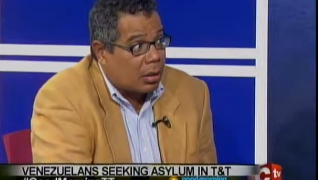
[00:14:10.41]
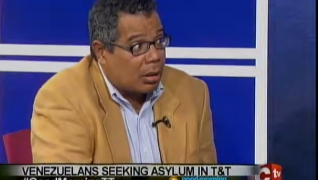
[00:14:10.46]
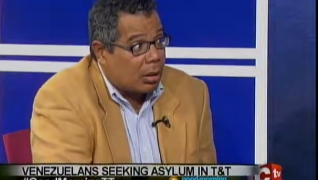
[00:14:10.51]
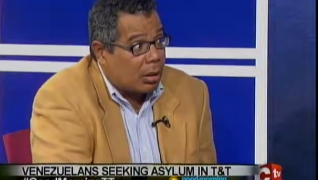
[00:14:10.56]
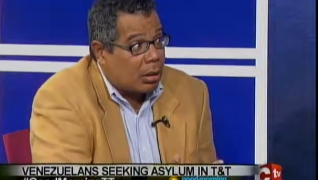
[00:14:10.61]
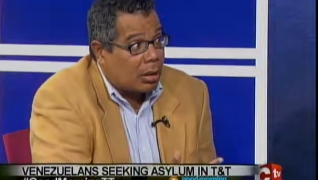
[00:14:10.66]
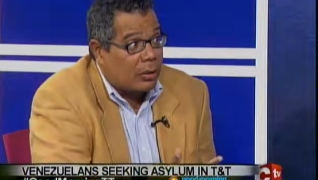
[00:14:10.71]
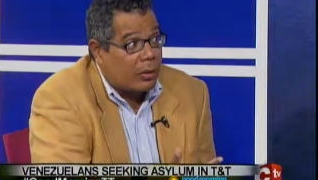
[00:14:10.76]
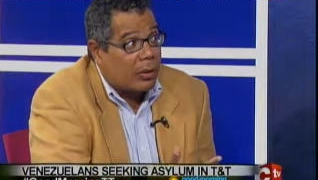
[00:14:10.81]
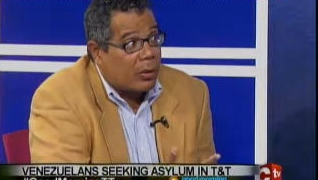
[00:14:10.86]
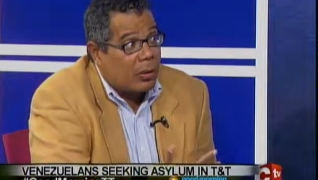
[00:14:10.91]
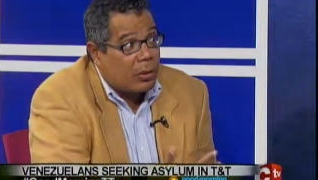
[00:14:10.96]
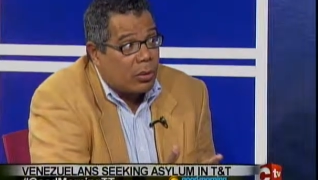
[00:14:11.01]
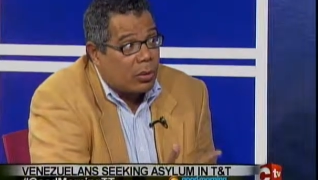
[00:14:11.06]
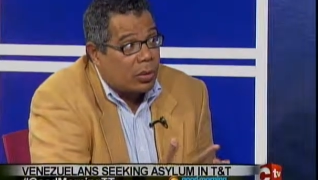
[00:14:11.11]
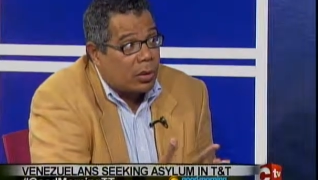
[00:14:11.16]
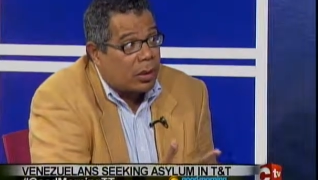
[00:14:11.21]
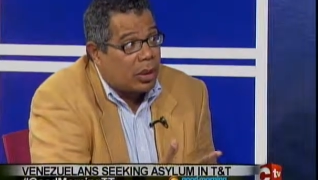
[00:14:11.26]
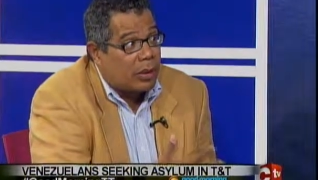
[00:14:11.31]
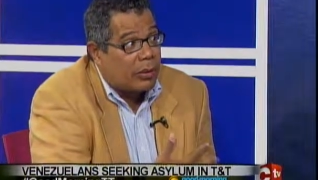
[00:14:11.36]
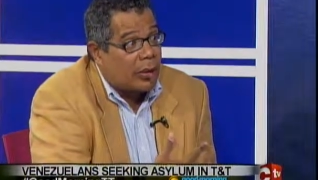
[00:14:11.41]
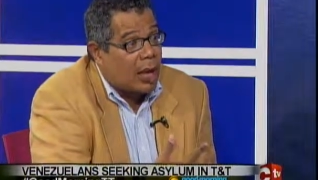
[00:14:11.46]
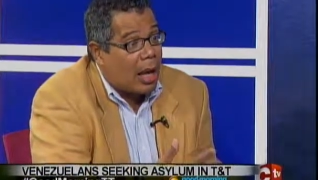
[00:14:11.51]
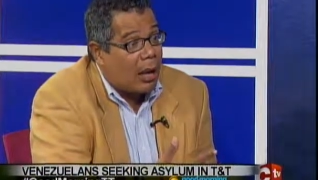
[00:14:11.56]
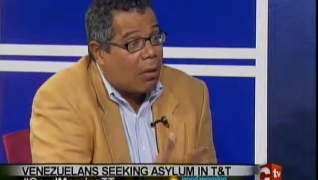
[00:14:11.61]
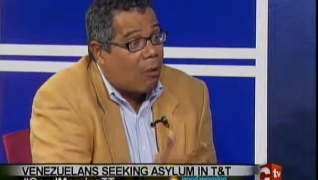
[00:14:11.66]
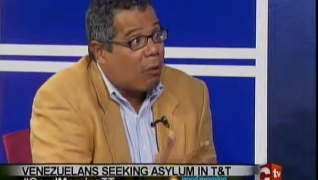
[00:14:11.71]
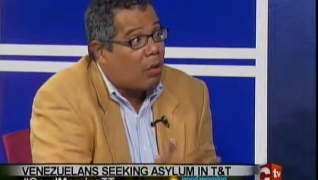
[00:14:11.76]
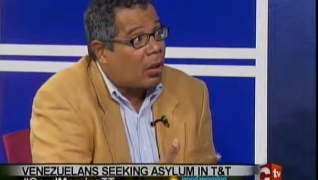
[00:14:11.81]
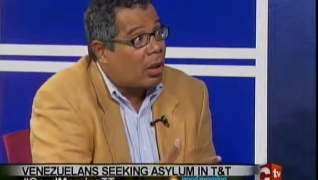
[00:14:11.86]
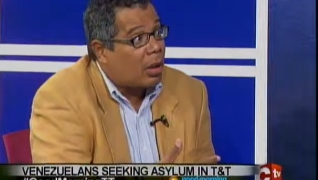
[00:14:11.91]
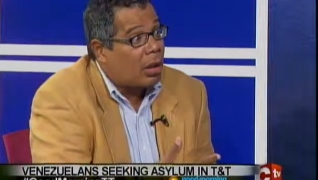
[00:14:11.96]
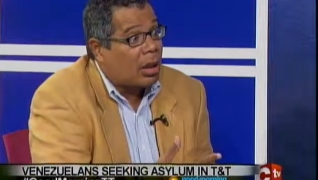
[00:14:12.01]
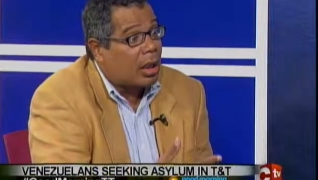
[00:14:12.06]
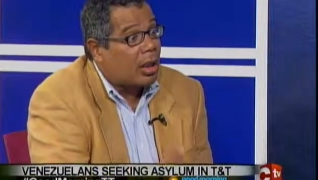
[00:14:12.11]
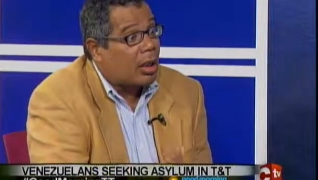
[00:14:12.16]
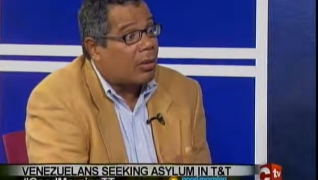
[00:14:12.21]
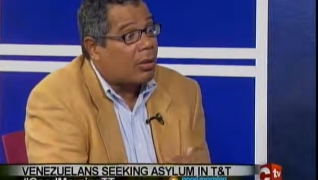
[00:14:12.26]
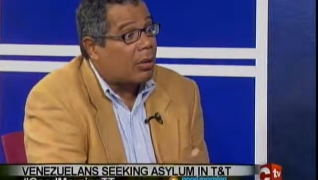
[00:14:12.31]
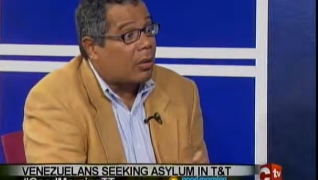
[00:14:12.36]
The solution is not one that
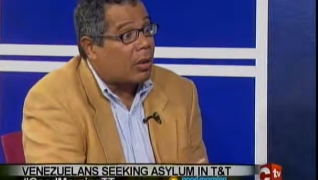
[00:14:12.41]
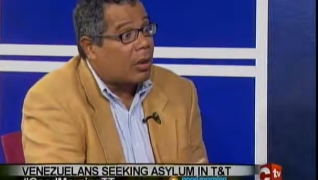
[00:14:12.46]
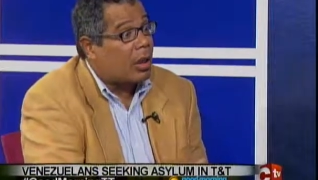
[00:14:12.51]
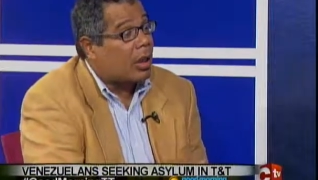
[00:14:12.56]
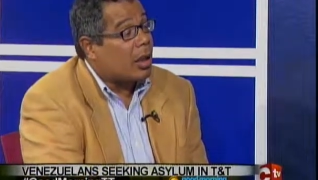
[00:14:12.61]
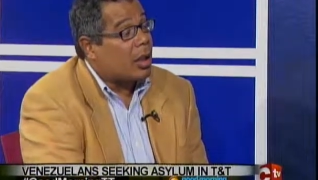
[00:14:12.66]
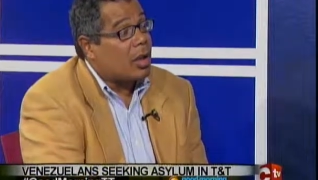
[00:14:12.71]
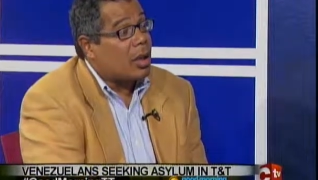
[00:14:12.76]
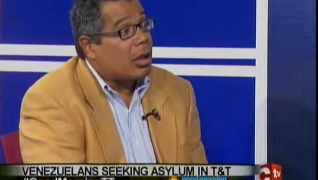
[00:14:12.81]
is going to